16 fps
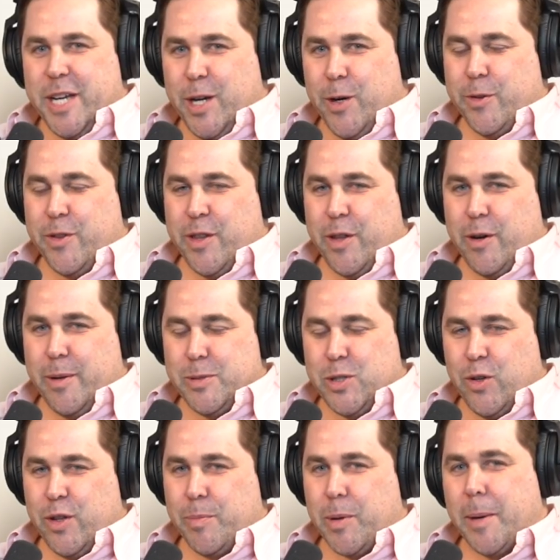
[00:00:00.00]
with another episode of
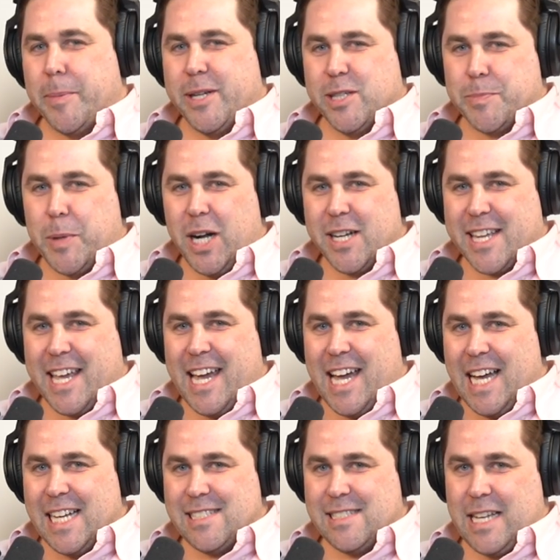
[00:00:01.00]
the PropertyTales
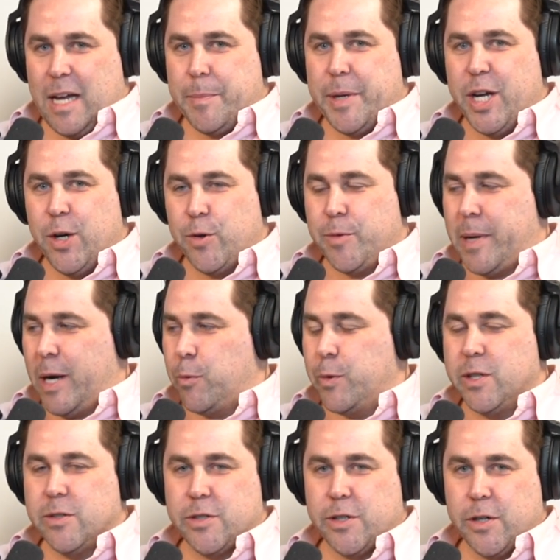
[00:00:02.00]
podcast. I'm here with my
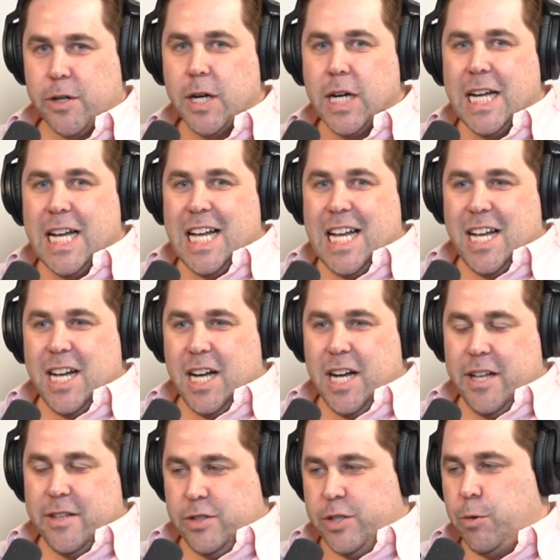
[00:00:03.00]
realtor.
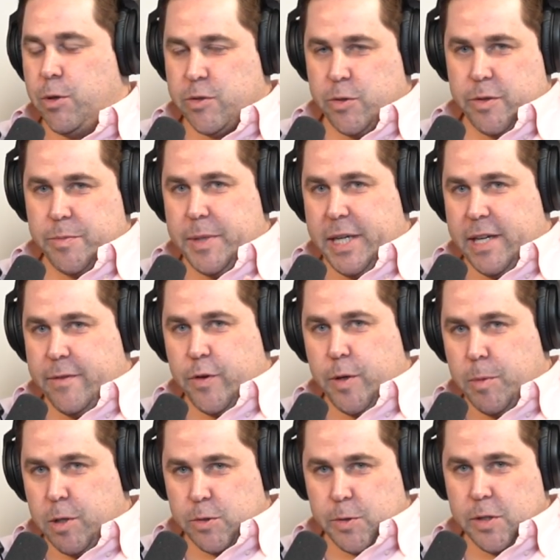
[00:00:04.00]
She works with me at Freeman
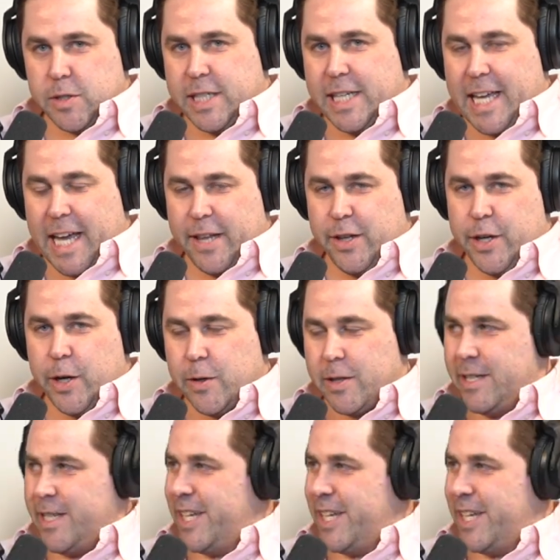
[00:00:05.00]
Brothers Realty, Kayla Yokley. How you